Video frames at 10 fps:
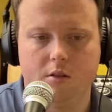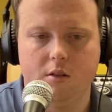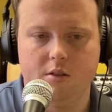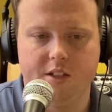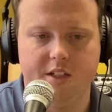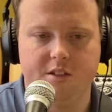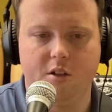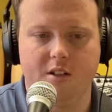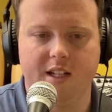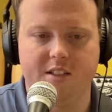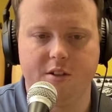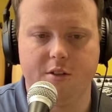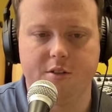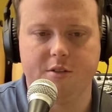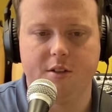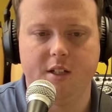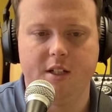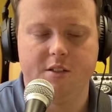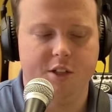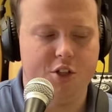So you just got these notes.
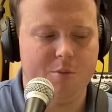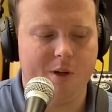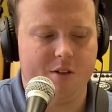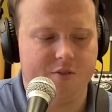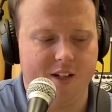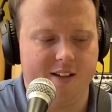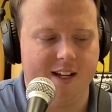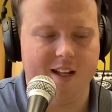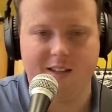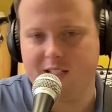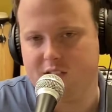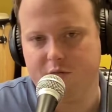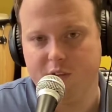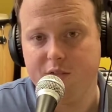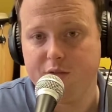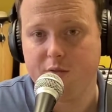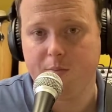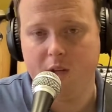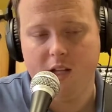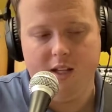So you should be able to figure that out. That's the riff.
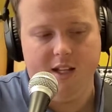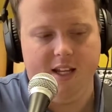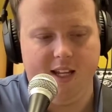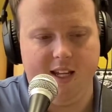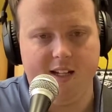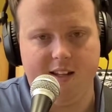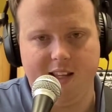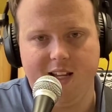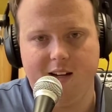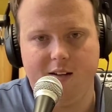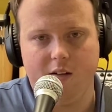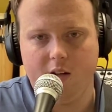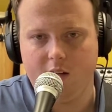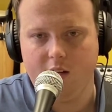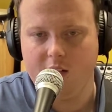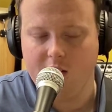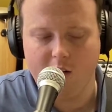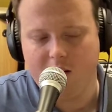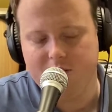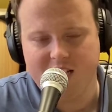And then, and
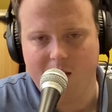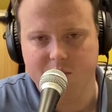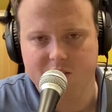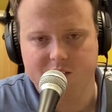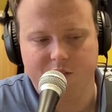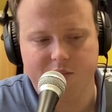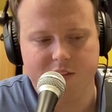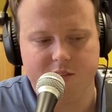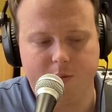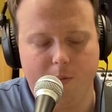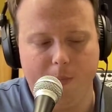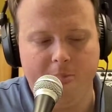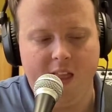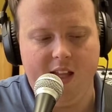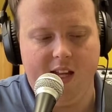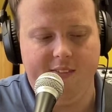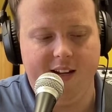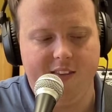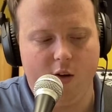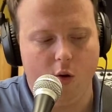I'll have tabs and stuff for this as well. And
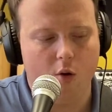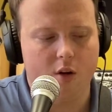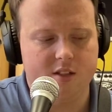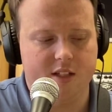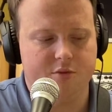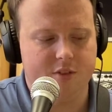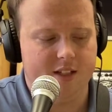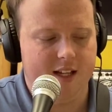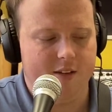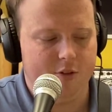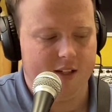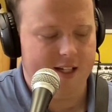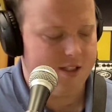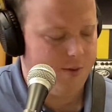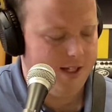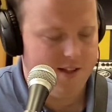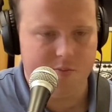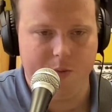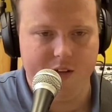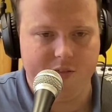then in the chorus, it's really, really easy. We hit this
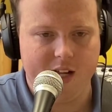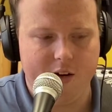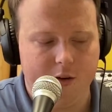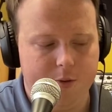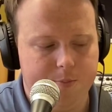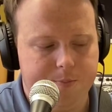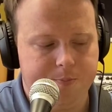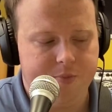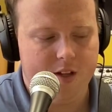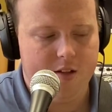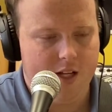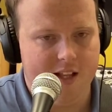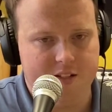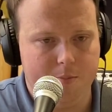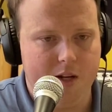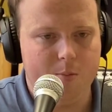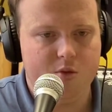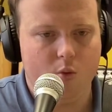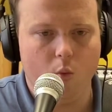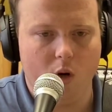B flat note, and it's
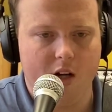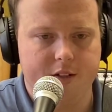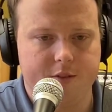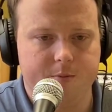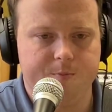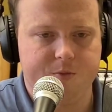minims. 1,